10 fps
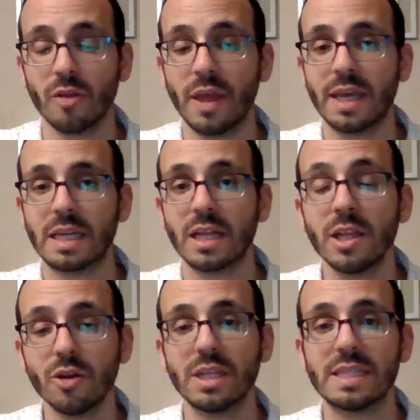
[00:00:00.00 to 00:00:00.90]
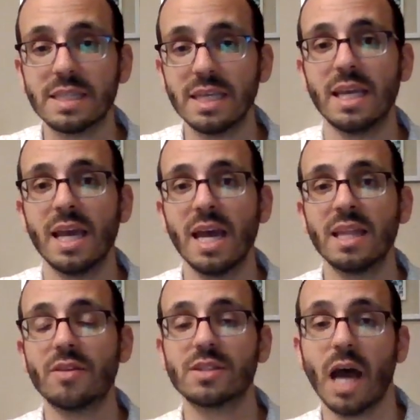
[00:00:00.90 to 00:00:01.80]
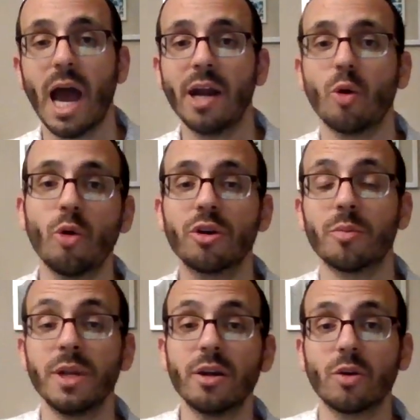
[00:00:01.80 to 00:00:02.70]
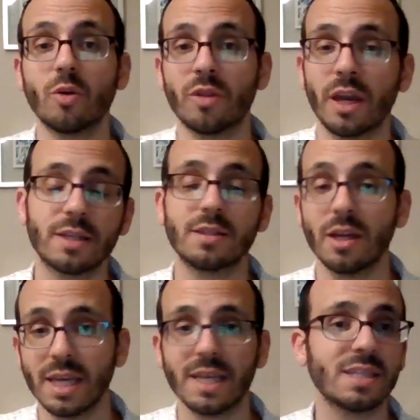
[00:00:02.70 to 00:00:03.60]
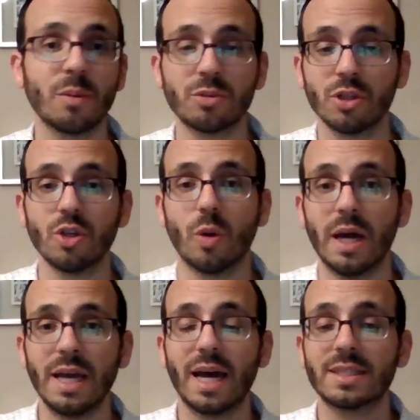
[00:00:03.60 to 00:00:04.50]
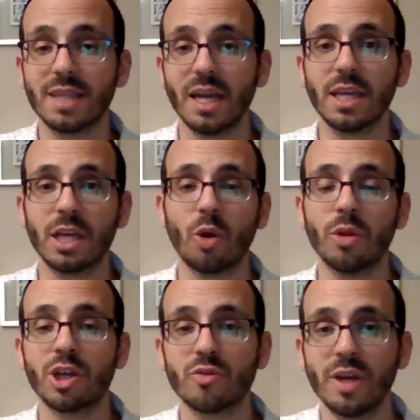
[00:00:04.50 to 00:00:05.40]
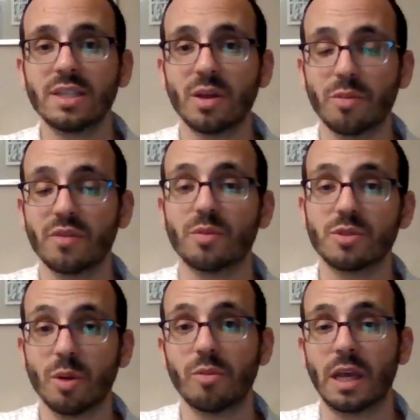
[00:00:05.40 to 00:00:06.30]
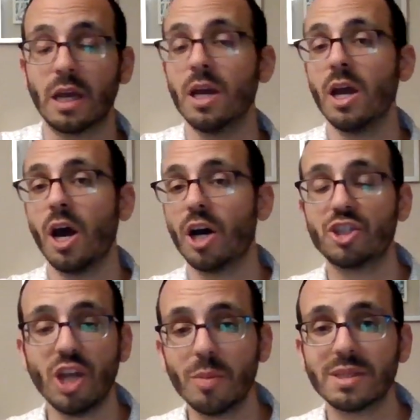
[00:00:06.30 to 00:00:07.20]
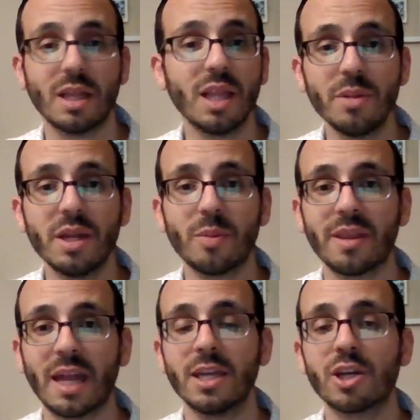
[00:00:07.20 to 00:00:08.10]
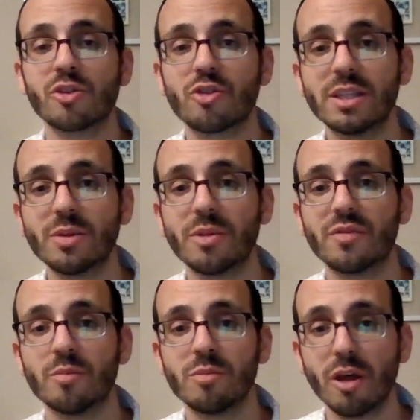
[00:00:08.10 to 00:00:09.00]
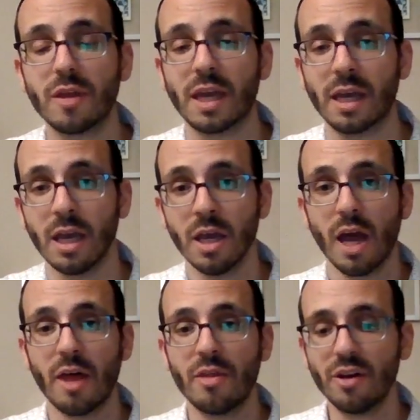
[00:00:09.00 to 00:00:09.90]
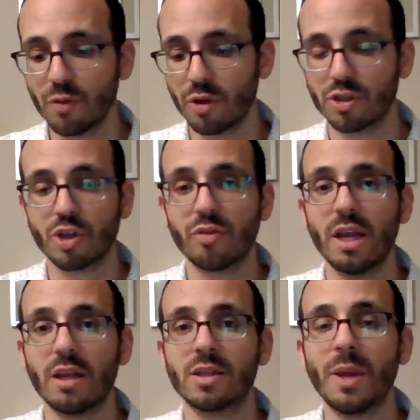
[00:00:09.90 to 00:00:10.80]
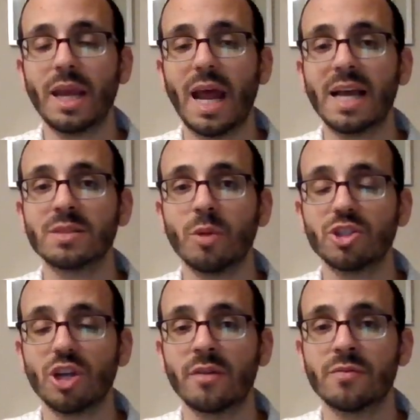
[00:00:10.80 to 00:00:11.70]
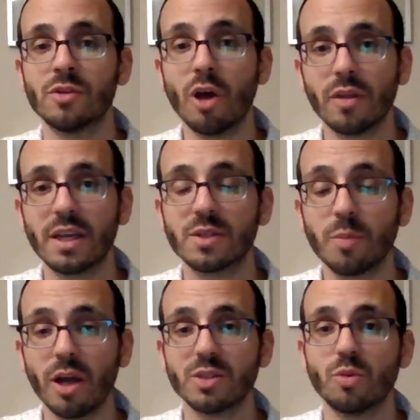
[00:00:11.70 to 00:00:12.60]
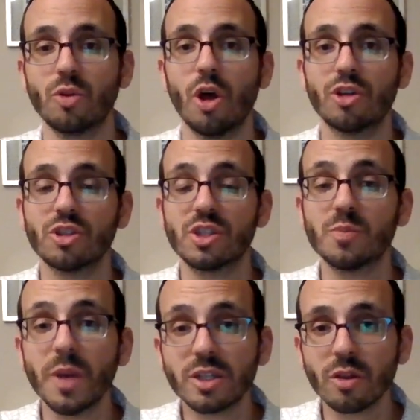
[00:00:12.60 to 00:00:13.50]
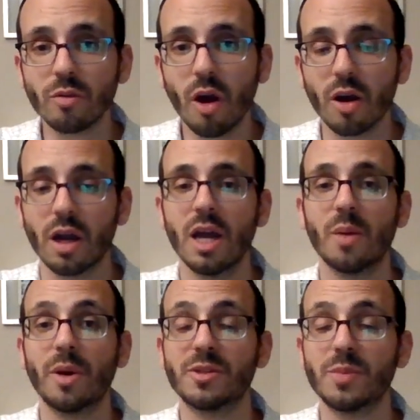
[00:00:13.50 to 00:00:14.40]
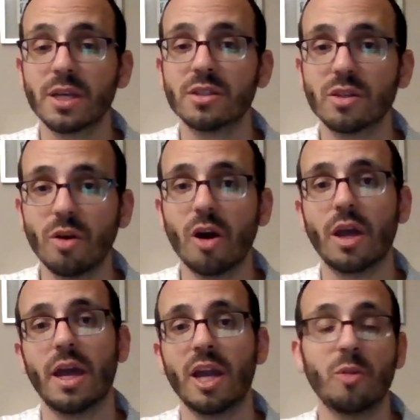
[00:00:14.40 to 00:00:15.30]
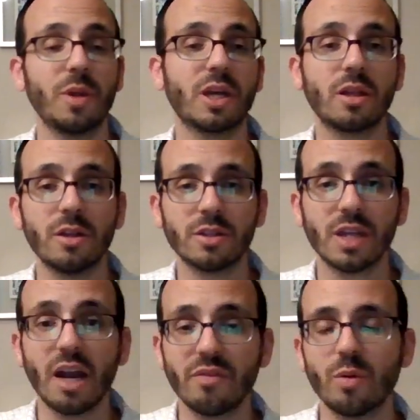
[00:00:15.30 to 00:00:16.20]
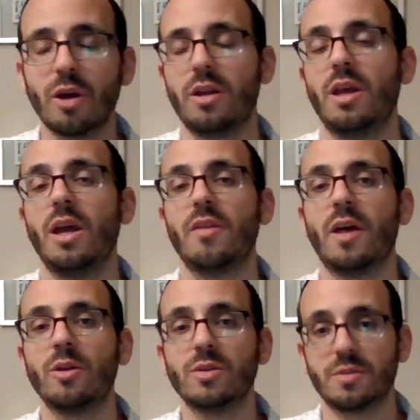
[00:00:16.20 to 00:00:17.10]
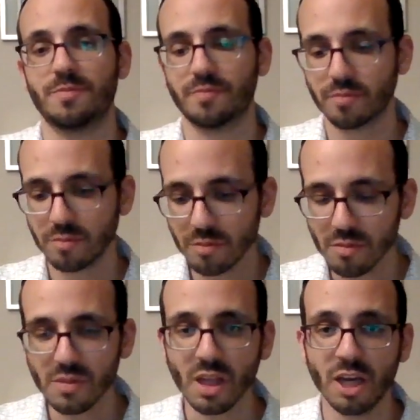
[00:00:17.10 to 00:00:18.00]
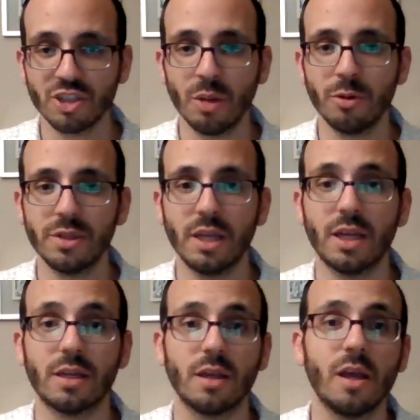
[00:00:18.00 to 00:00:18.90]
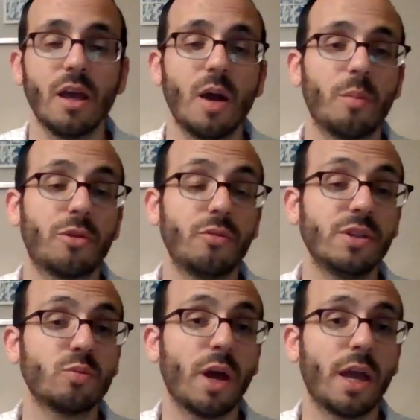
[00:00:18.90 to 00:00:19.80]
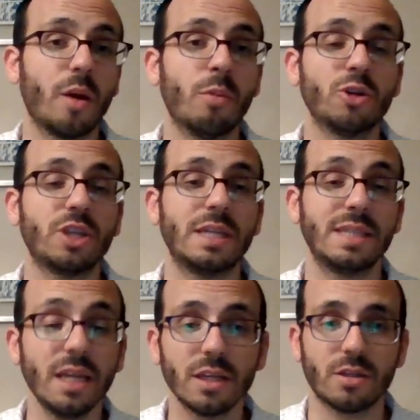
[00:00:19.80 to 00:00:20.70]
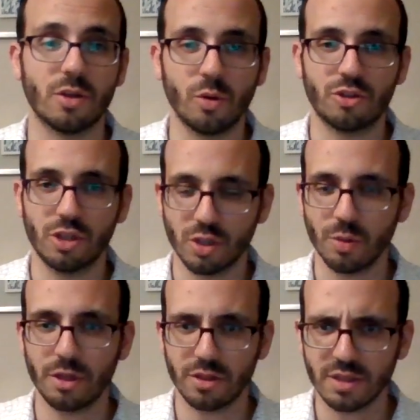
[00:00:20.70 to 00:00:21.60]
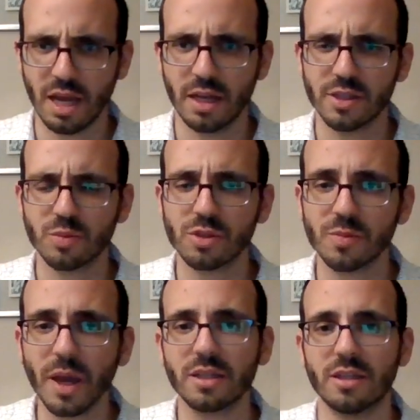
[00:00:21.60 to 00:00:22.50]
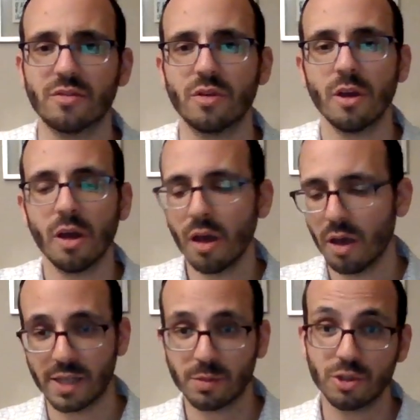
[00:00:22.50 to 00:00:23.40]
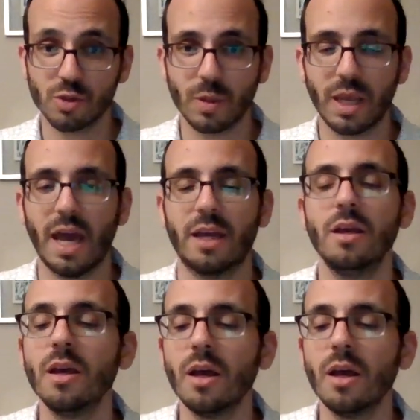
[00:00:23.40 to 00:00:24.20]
they could clearly see that this higher order miracle that a tzaddik isn't able to do. A tzaddik can only create something from something. Hashem is not limited by that. He could create something from nothing. And therefore, to make it as much of nothing as possible, just speak to the rock. By speaking to the rock, it'll be clear to everyone that it was Hashem who did it. But the reason why Moshe didn't do it, just so we understand his perspective as much as we can,